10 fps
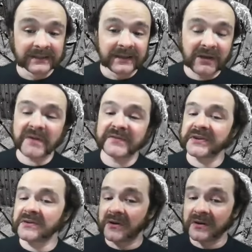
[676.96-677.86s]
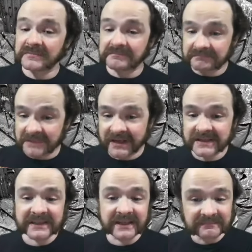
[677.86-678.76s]
However, there are, like I
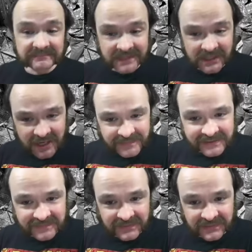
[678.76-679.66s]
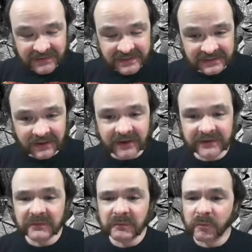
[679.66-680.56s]
said, a couple different theories
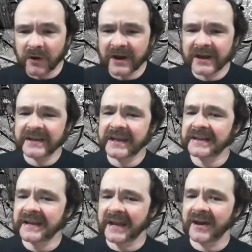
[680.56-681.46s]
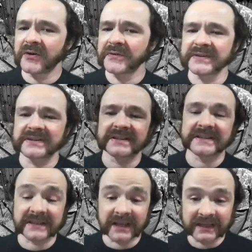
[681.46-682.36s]
on why and how the
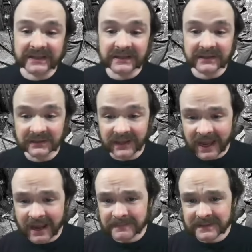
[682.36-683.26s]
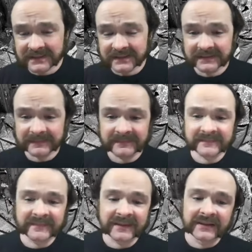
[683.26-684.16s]
society collapsed.
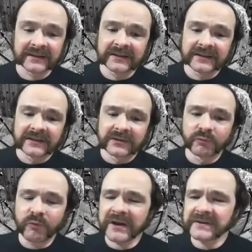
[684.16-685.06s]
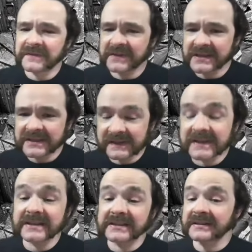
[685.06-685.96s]
One of these
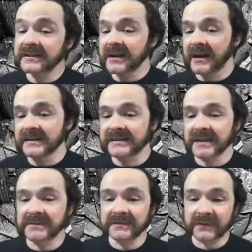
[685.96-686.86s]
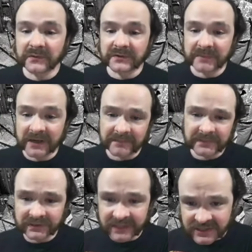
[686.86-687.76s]
is the concept of
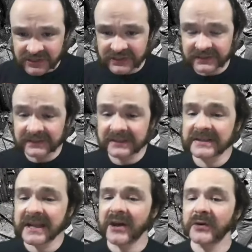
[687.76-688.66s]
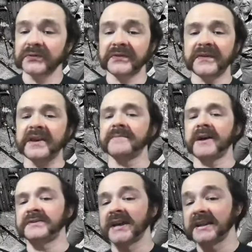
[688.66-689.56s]
overpopulation. Now, the thing
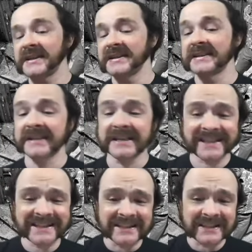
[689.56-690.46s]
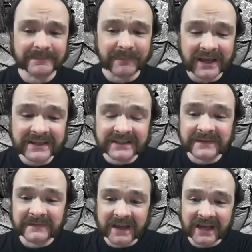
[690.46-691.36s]
about that is that despite the
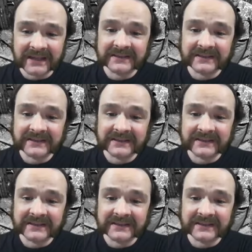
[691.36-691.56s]
fact